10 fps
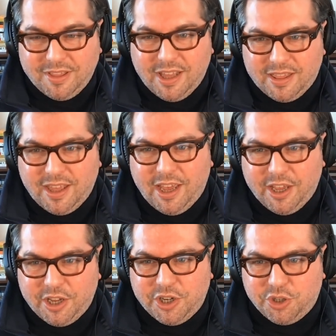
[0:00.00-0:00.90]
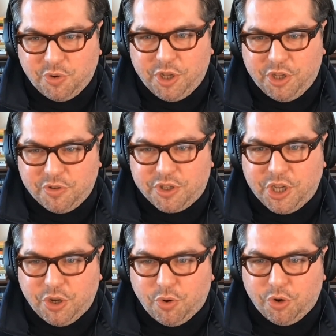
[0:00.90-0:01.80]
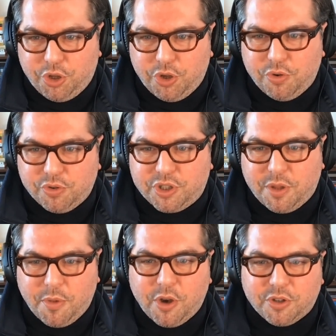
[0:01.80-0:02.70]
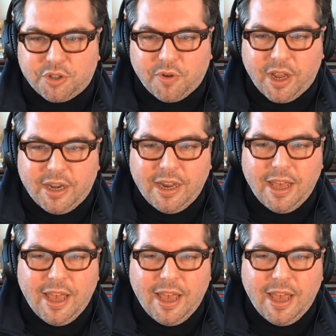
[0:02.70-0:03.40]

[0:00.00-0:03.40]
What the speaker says: that they enjoy using or use the most, right?